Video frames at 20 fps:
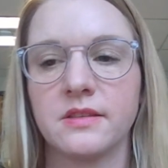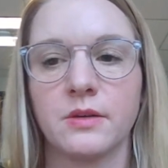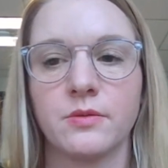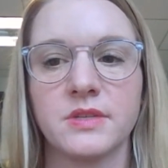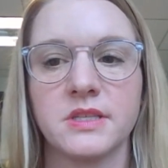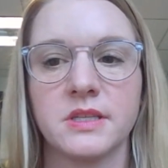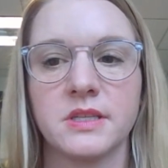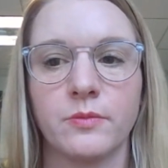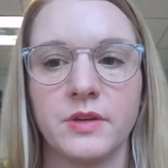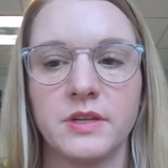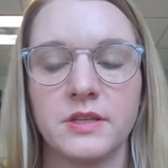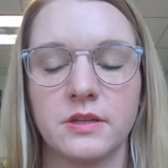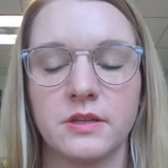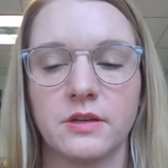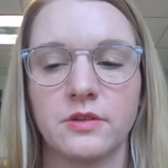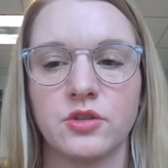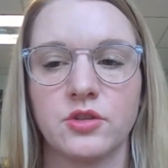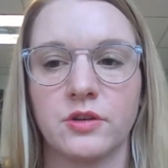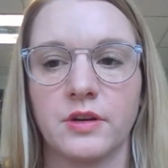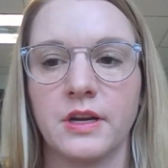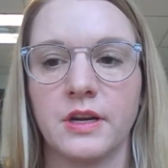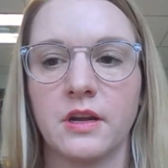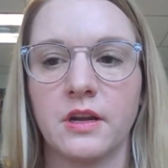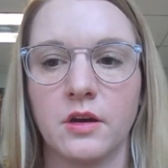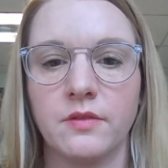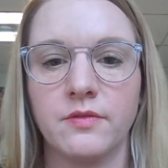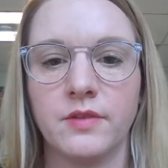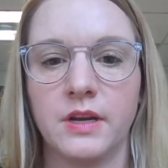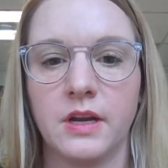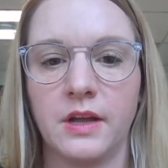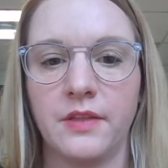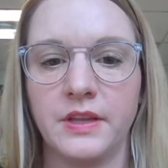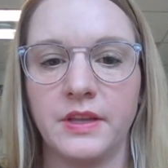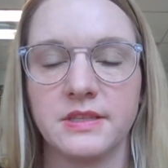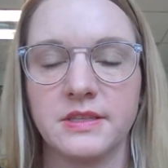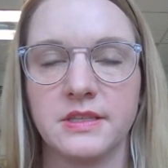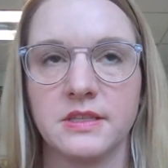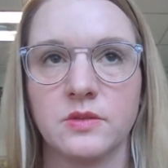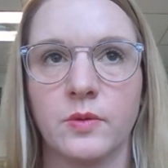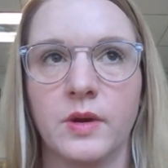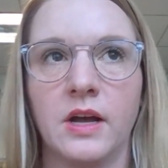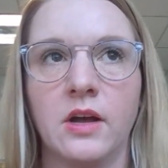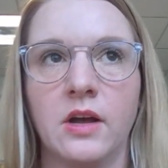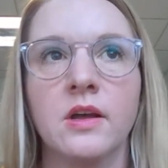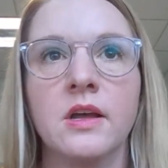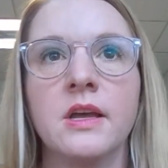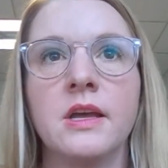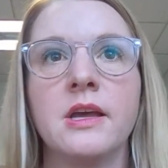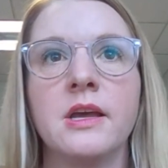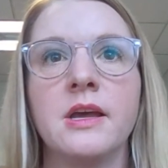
there was some research during covid on this as well